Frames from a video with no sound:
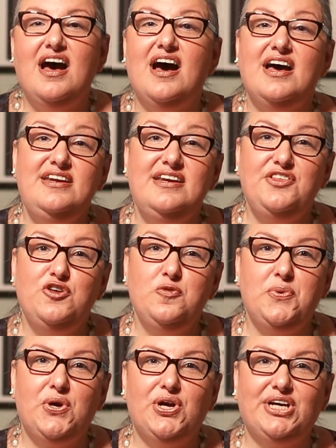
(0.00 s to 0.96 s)
Another
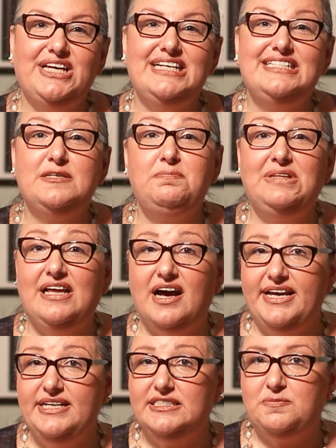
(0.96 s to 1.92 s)
perk is
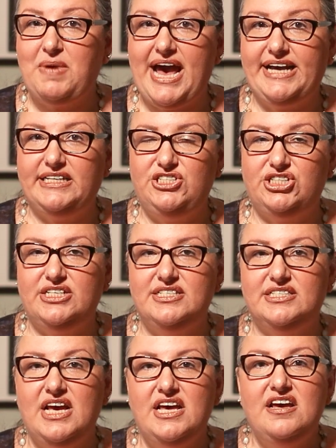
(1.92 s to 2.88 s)
appliance
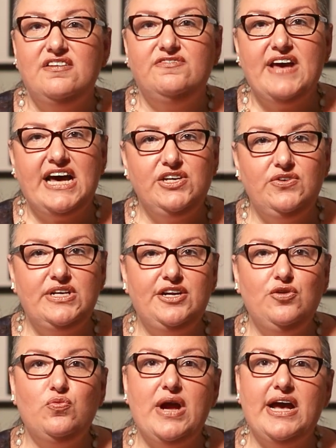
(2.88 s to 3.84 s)
packages. Valued at
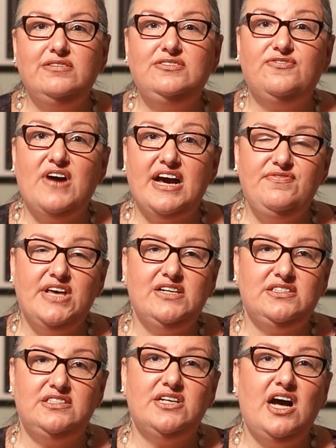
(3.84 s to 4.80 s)
around
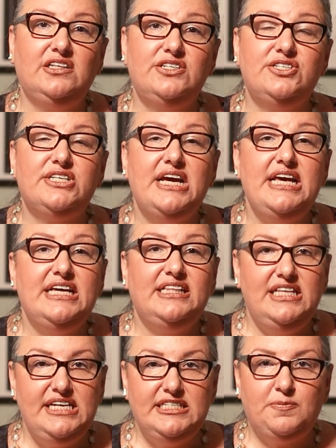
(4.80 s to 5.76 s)
$5,000,
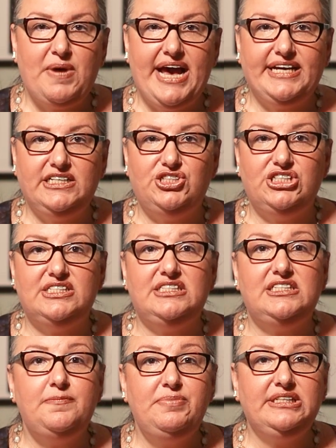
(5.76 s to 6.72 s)
these packages
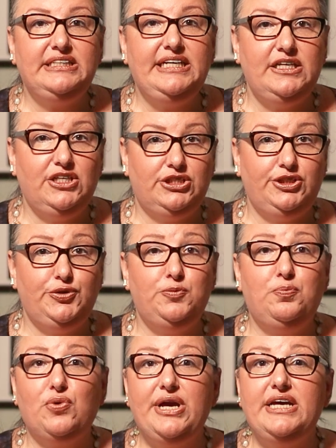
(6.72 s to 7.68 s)
typically
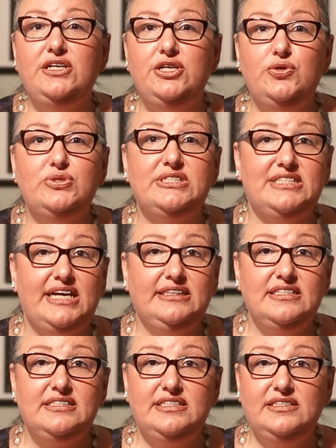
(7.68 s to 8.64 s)
include brand new
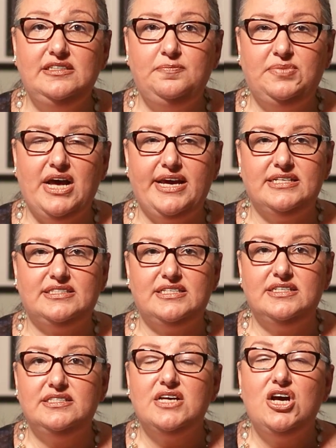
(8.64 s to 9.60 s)
stainless steel
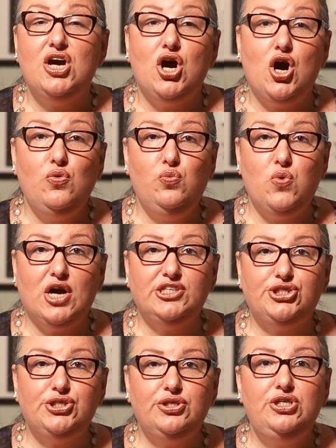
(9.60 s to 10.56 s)
appliances, a
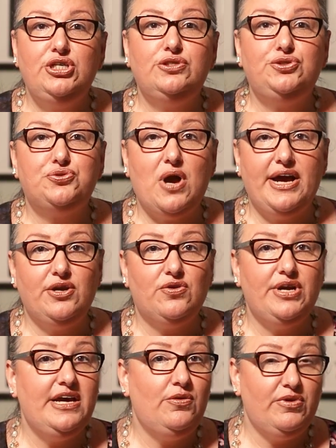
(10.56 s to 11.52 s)
washer,
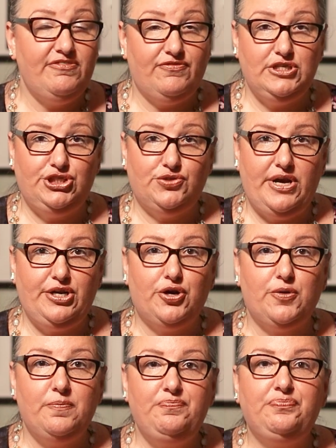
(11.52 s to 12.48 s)
dryer, and
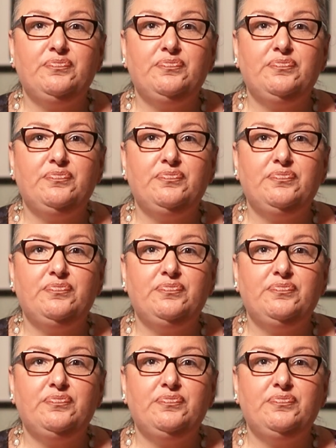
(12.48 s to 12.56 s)
refrigerator.